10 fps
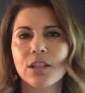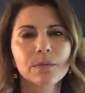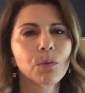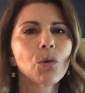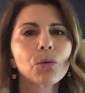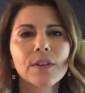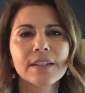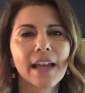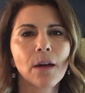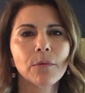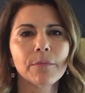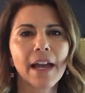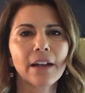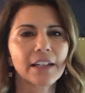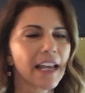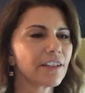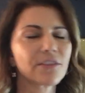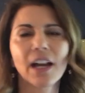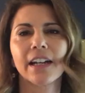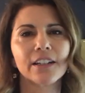just pull this album out and
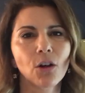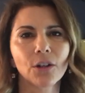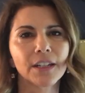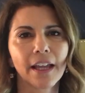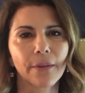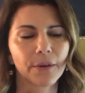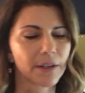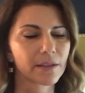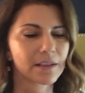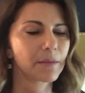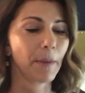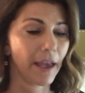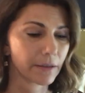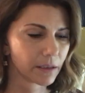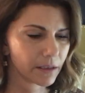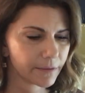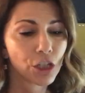you've got it all together. It's the best.